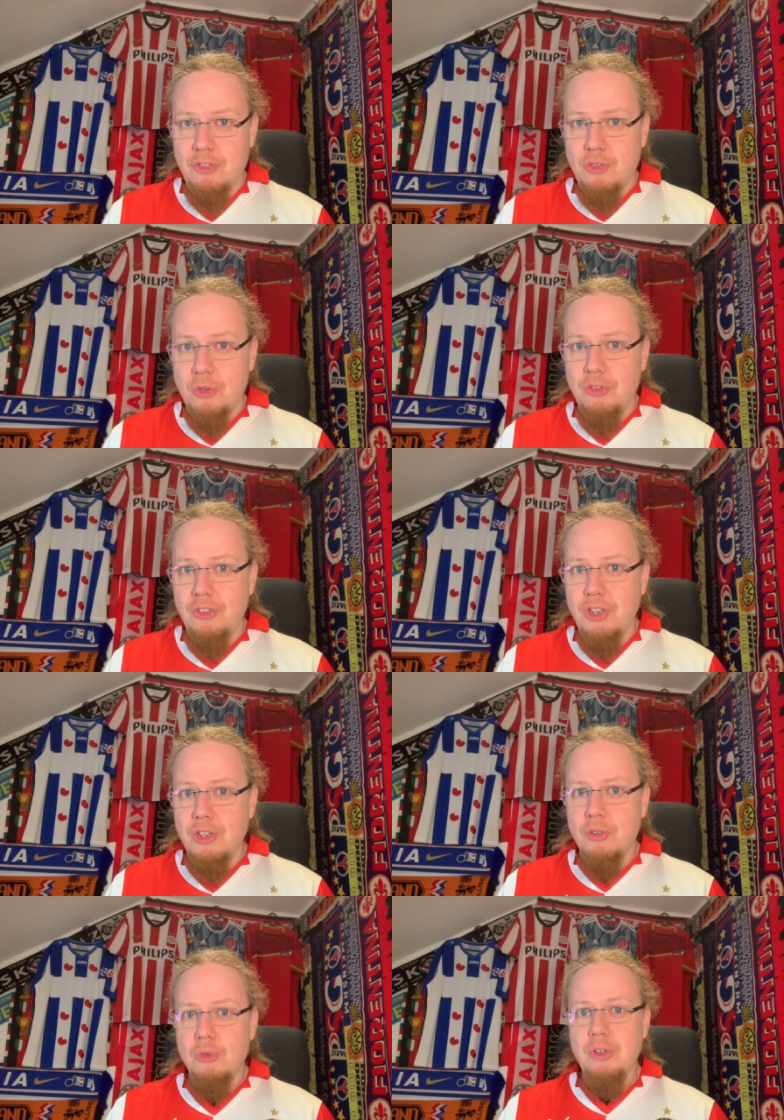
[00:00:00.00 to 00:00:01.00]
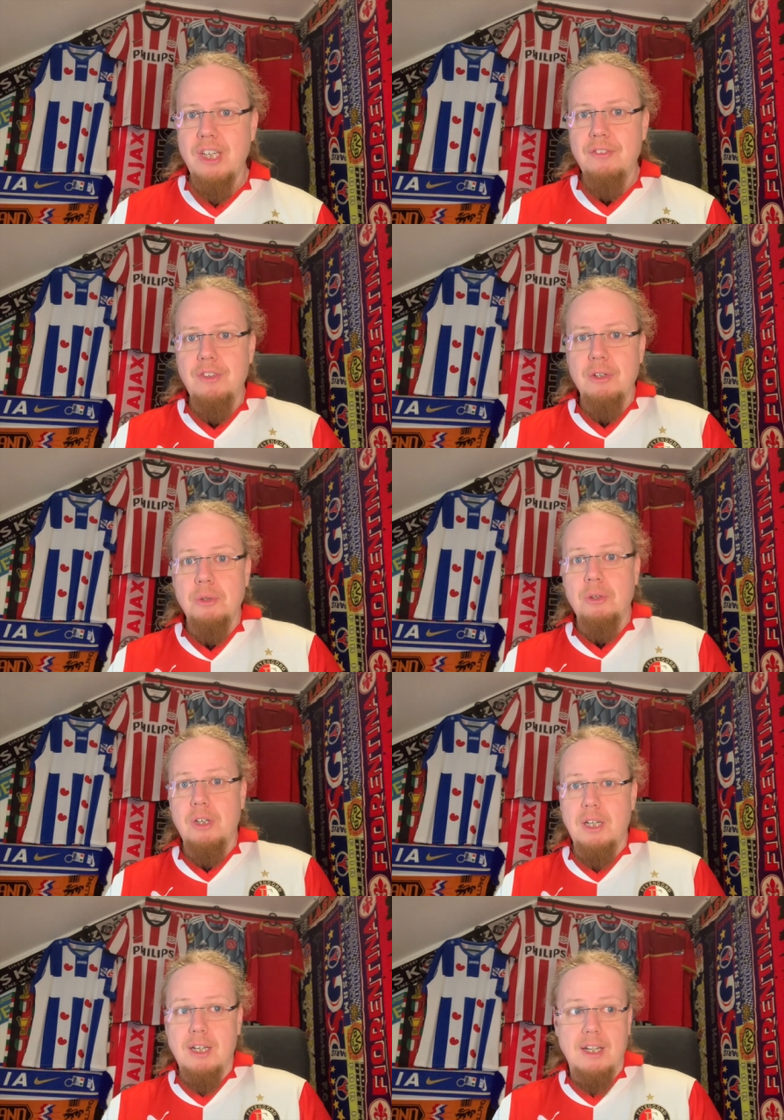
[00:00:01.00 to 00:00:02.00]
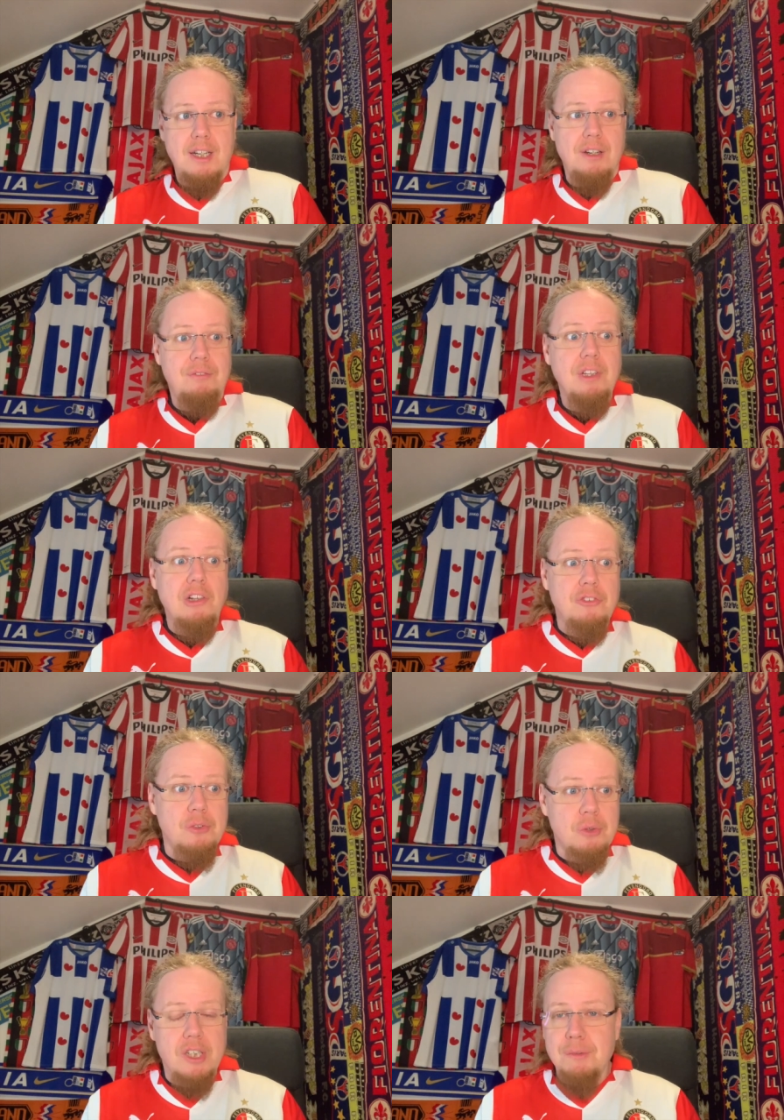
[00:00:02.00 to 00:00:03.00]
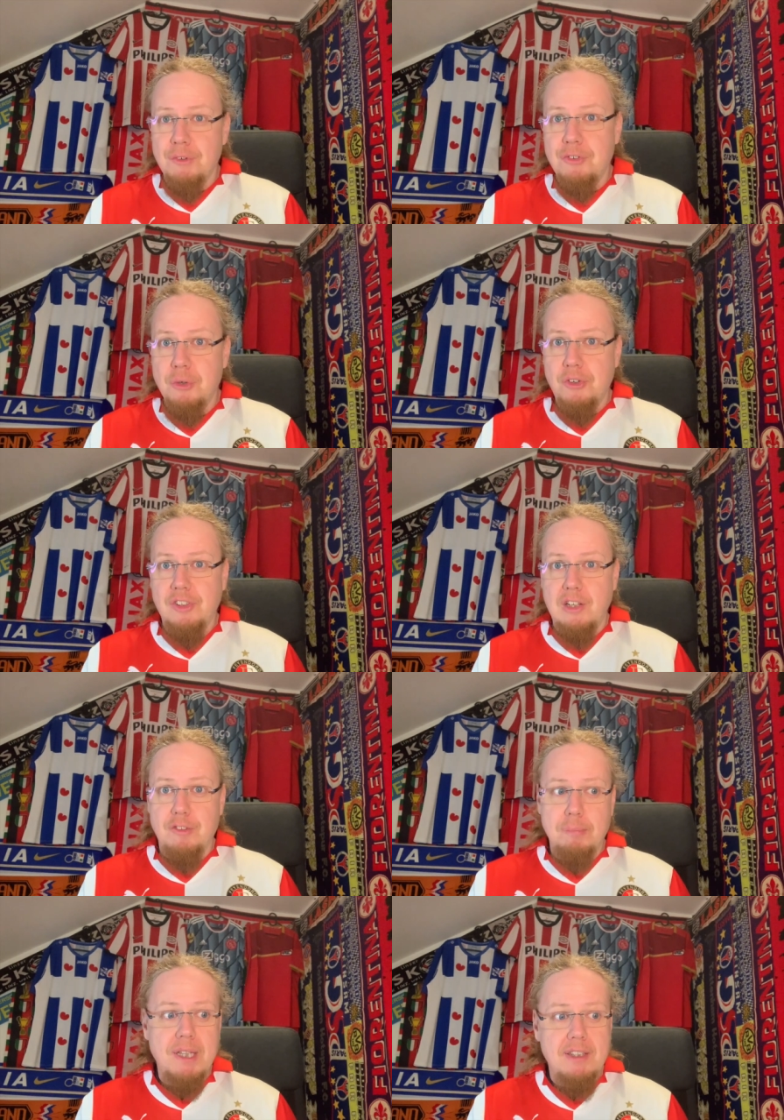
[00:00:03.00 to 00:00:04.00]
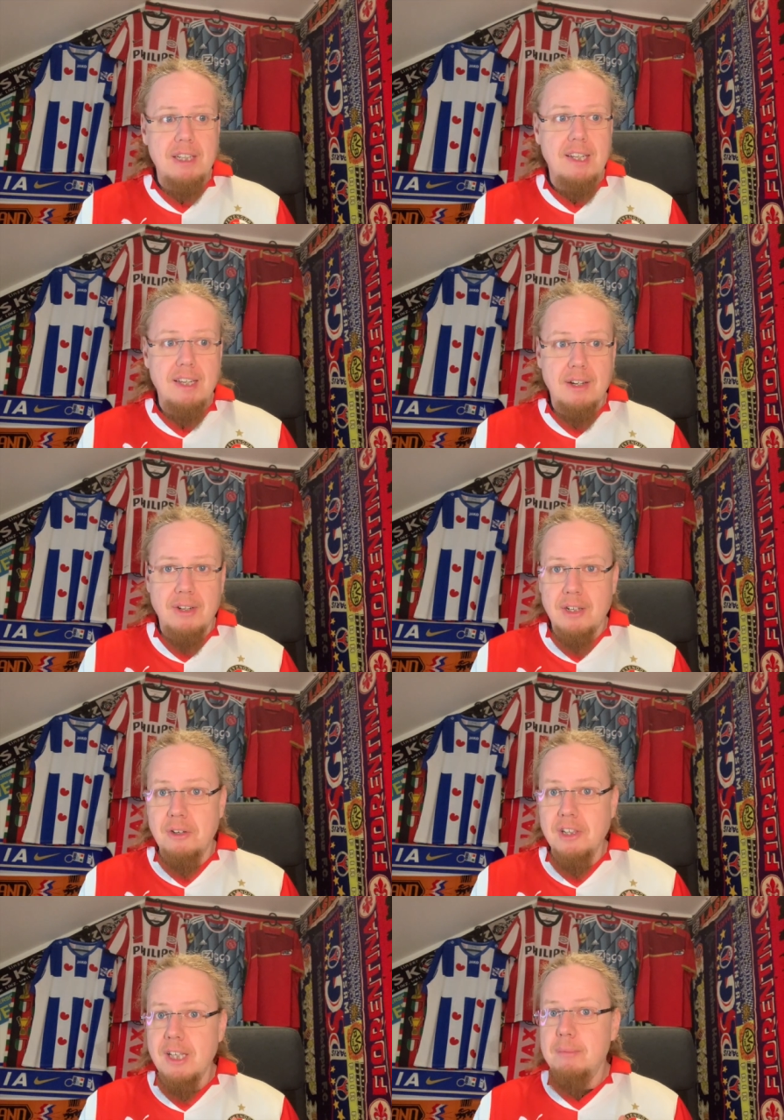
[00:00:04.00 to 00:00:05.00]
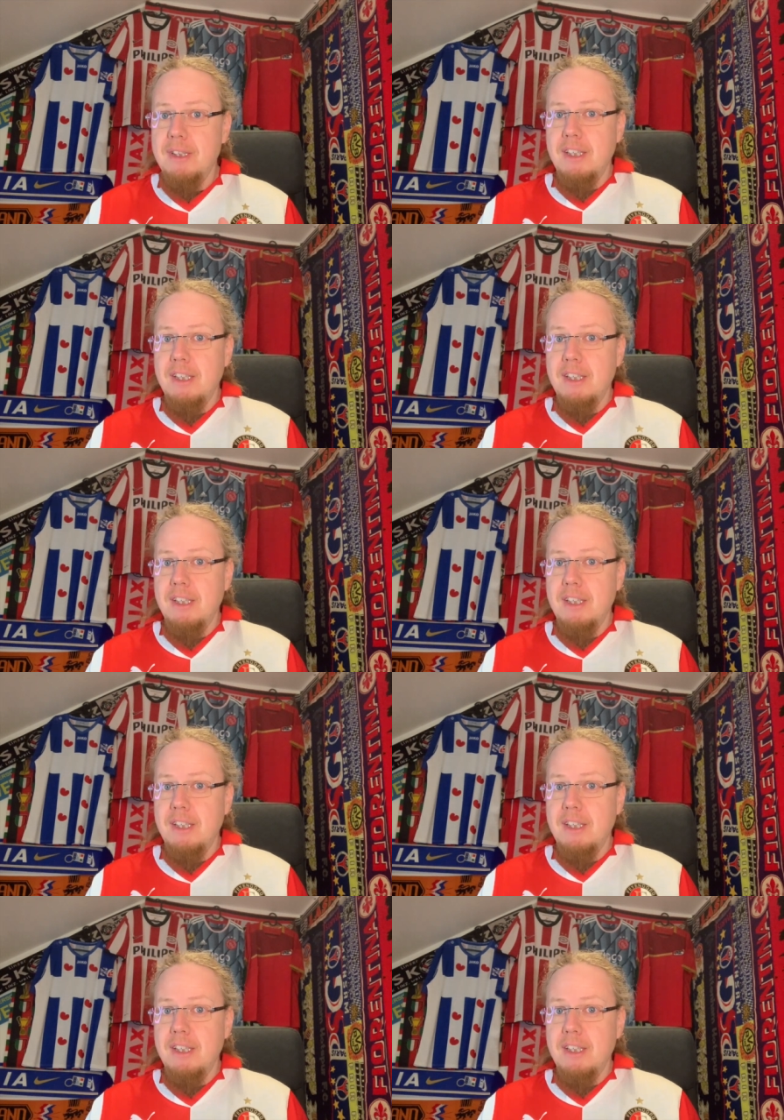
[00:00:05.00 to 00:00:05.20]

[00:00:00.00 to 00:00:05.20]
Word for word: jersey review. Uh, we'll sort them, of course, alphabetically, how I call them, and